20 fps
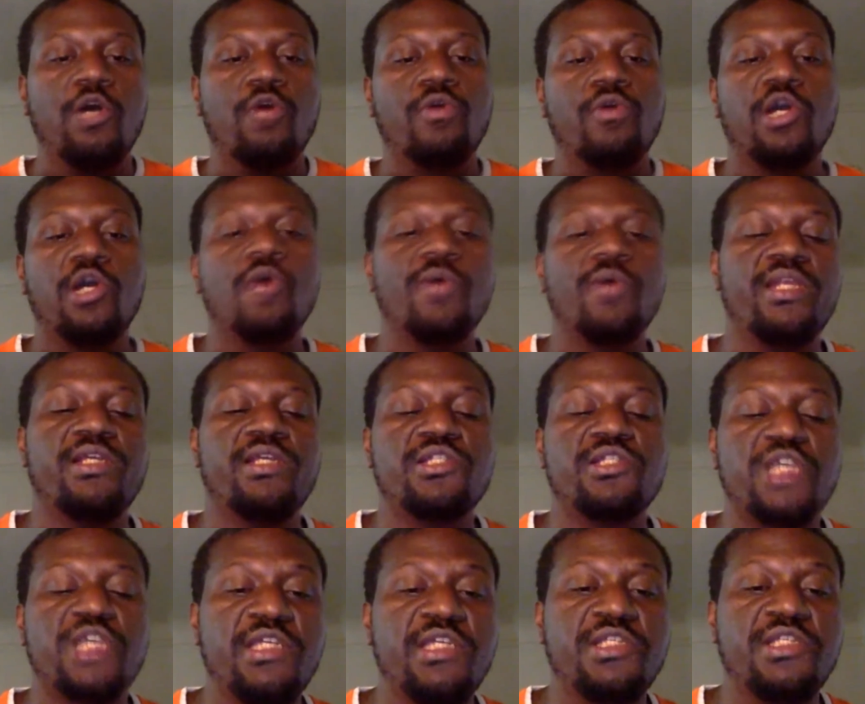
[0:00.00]
go in and
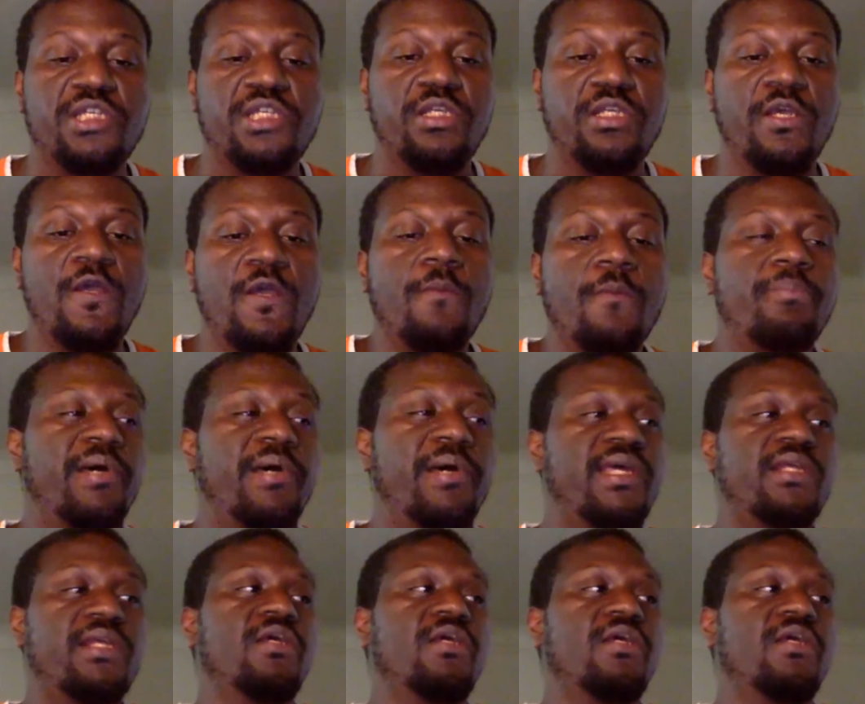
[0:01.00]
change it. But